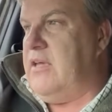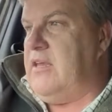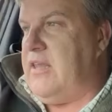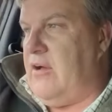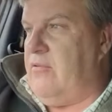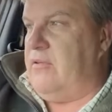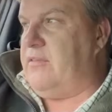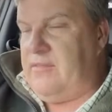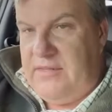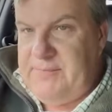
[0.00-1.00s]
Now,
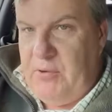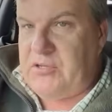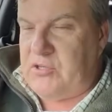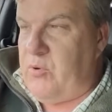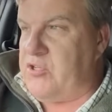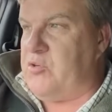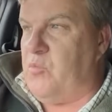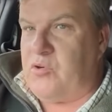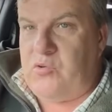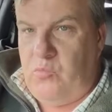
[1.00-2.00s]
this person's question
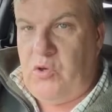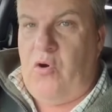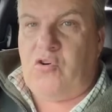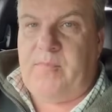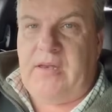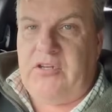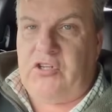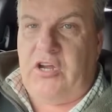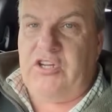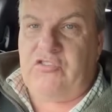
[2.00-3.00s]
was, will I automatically
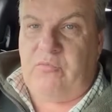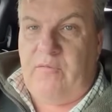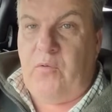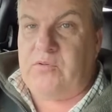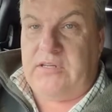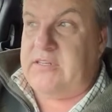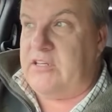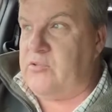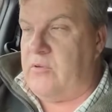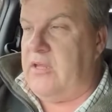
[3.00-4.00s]
change from a 14
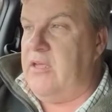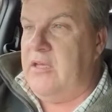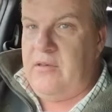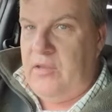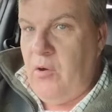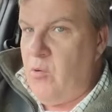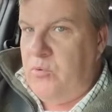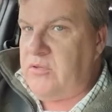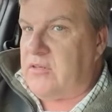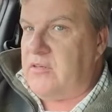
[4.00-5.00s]
down to an 8? No, I
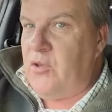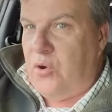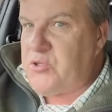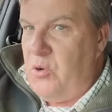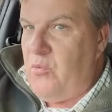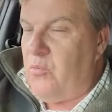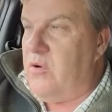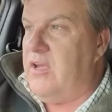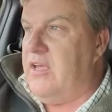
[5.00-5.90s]
wouldn't, not at all.